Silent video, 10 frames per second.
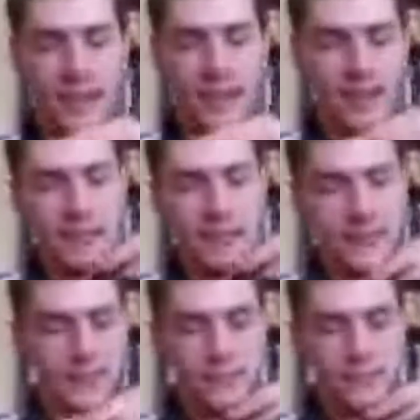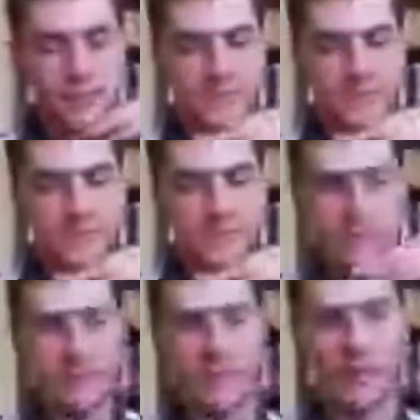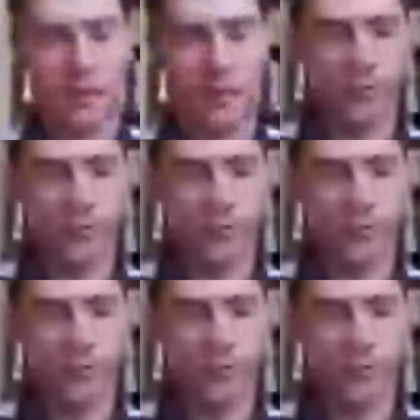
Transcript: Uh, that's an interesting